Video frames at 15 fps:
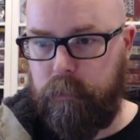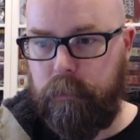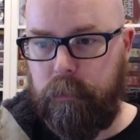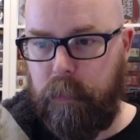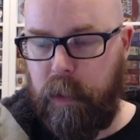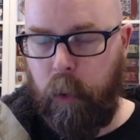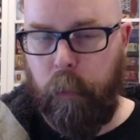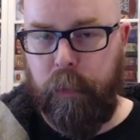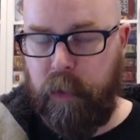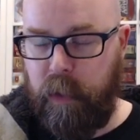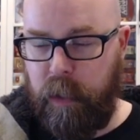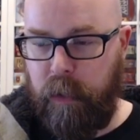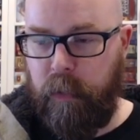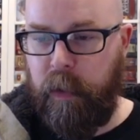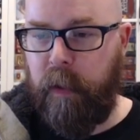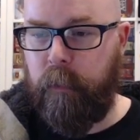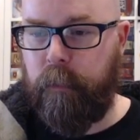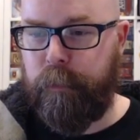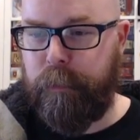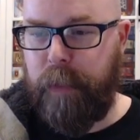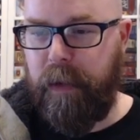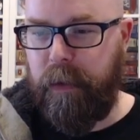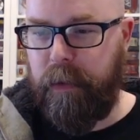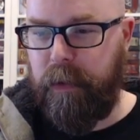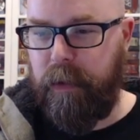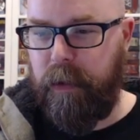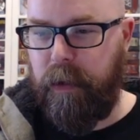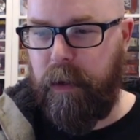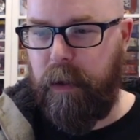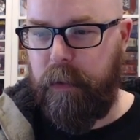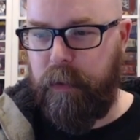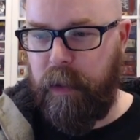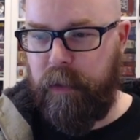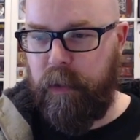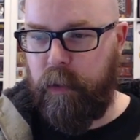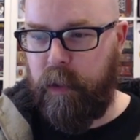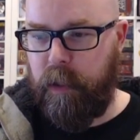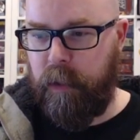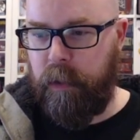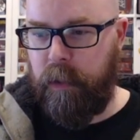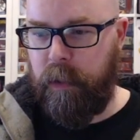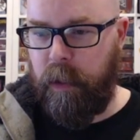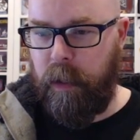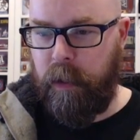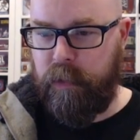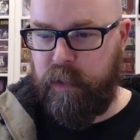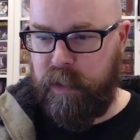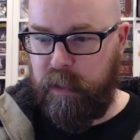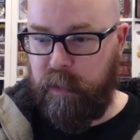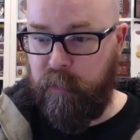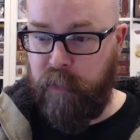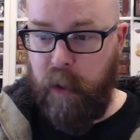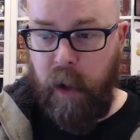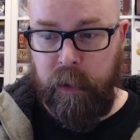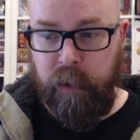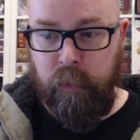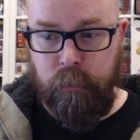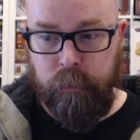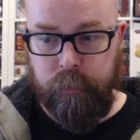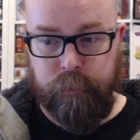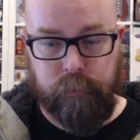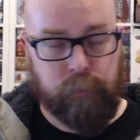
I hope you can hear that, then you can set the volume.